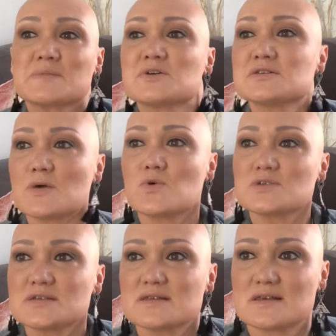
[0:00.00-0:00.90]
because I
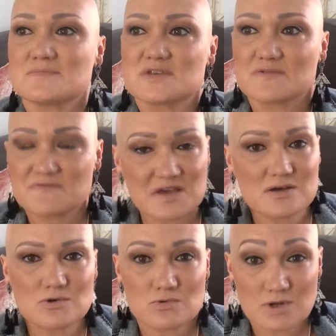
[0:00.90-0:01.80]
wanted them to
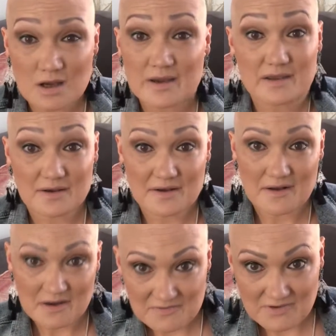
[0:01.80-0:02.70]
feel like
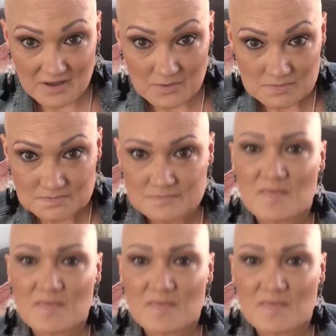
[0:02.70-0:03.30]
I feel.